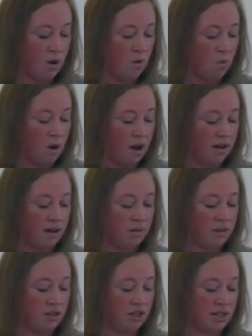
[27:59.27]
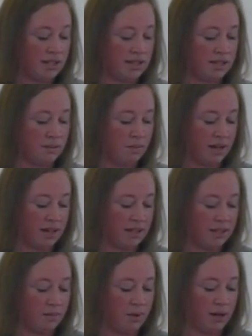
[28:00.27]
Walking with Jesus
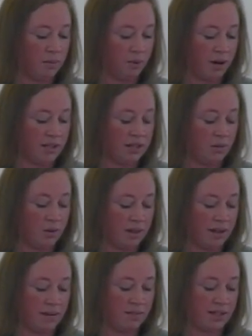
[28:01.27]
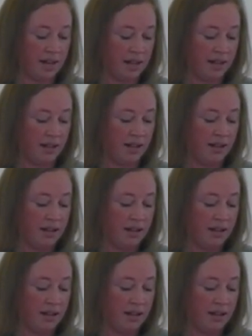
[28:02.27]
means being present with him daily.